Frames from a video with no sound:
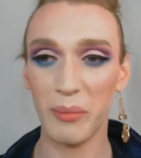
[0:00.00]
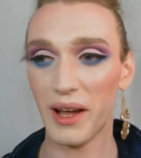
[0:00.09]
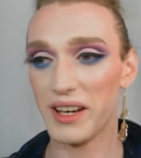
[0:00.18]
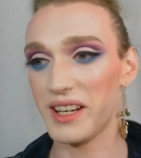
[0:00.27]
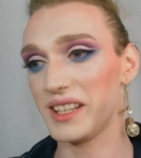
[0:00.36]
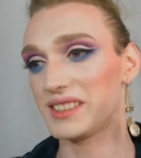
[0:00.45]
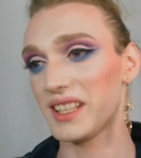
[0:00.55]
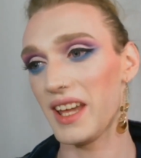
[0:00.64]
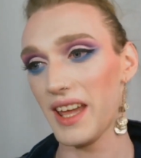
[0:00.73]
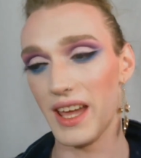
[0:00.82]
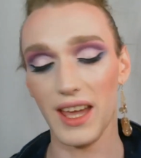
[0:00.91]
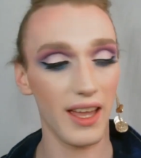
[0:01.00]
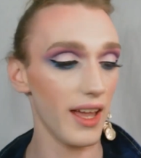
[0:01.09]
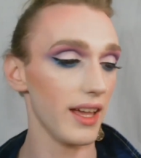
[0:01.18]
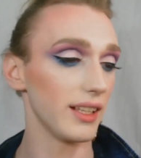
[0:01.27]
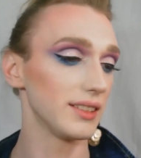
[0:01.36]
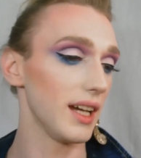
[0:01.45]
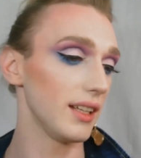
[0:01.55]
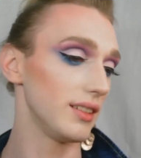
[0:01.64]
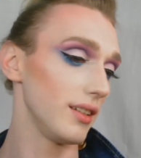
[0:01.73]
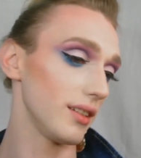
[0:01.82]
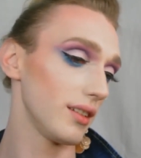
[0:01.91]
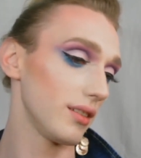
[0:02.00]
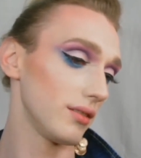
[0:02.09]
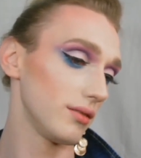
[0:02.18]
Paradise Ecstatic